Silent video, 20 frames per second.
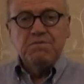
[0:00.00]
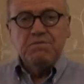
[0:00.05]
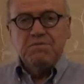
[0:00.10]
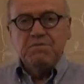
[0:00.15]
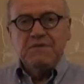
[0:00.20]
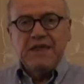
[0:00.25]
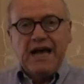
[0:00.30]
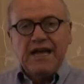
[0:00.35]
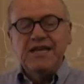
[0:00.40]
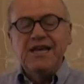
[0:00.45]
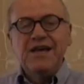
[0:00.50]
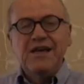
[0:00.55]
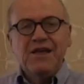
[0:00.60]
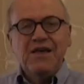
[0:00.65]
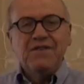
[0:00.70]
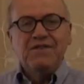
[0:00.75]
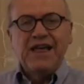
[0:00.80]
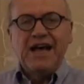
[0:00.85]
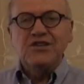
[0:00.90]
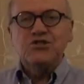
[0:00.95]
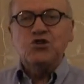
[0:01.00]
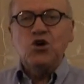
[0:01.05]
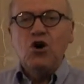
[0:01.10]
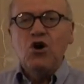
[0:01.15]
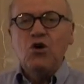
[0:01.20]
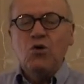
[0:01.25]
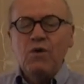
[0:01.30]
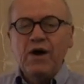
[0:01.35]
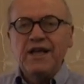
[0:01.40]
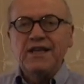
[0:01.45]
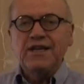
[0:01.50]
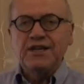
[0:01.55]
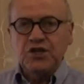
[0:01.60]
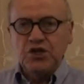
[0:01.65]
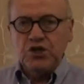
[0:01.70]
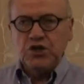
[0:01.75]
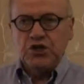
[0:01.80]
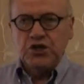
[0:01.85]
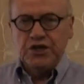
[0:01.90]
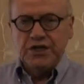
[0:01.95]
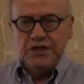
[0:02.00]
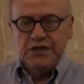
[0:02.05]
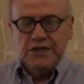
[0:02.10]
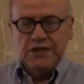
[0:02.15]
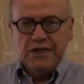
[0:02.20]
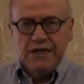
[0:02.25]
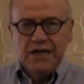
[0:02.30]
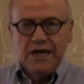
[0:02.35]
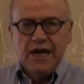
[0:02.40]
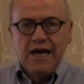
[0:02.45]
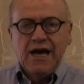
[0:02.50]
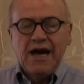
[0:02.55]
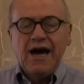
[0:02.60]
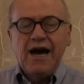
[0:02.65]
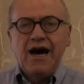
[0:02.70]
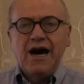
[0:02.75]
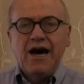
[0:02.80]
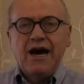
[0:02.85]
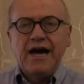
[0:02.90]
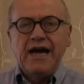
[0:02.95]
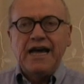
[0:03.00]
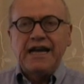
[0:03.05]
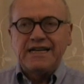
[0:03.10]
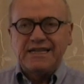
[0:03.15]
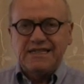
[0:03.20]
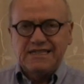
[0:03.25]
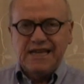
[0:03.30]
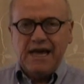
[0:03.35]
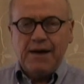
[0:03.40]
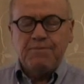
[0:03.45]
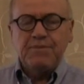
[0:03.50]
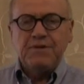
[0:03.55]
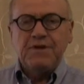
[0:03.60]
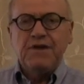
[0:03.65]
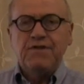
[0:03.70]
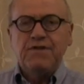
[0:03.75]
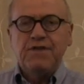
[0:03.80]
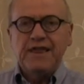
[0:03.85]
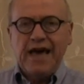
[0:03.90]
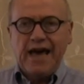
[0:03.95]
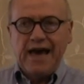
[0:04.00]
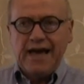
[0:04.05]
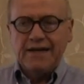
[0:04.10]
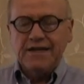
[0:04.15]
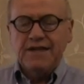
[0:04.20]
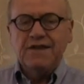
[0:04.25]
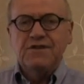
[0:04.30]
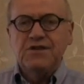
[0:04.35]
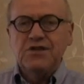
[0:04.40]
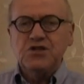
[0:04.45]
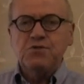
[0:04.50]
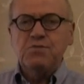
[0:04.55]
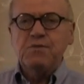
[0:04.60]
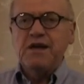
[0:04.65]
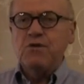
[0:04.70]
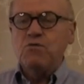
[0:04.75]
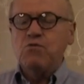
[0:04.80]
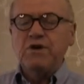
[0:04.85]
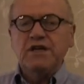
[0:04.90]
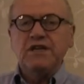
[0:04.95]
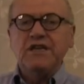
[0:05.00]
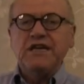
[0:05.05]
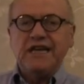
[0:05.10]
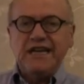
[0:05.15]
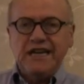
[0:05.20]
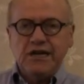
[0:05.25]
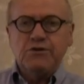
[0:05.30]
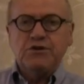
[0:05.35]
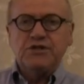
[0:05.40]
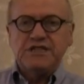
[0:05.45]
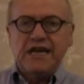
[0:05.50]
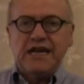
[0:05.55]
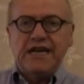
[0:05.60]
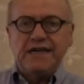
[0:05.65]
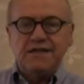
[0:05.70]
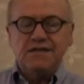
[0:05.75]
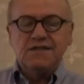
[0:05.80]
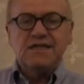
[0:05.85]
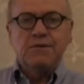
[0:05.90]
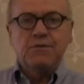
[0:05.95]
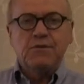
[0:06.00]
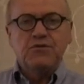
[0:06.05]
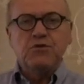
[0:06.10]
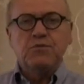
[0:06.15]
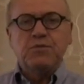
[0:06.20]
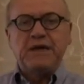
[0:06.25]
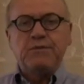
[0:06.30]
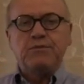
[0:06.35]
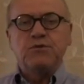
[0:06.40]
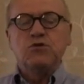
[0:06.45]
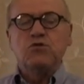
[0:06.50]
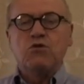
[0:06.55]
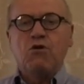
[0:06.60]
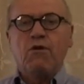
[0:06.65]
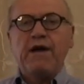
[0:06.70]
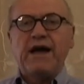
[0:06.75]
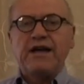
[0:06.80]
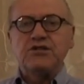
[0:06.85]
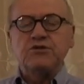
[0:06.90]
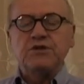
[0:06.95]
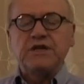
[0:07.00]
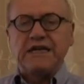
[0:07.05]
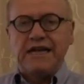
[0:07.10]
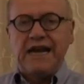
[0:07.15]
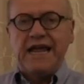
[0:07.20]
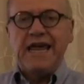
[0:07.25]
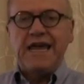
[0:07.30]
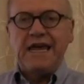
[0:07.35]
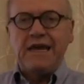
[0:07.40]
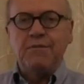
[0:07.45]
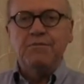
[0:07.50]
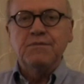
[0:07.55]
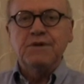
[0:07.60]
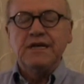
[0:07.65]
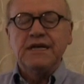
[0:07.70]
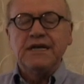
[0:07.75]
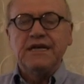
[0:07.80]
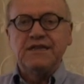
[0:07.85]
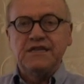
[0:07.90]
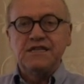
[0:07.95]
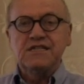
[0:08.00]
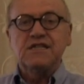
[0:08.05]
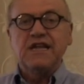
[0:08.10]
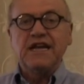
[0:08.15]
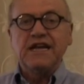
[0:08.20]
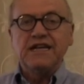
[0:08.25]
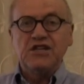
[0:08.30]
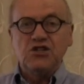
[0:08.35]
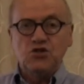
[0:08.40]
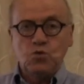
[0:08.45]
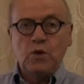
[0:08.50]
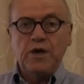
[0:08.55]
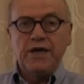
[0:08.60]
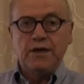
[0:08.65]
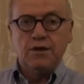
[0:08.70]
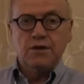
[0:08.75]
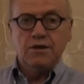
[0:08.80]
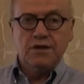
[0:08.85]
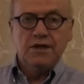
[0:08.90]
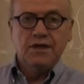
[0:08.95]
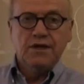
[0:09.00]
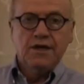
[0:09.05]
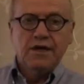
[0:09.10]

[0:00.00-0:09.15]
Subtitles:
that's all well and good, except that this may really irritate some of the people who are actually named in this lady's will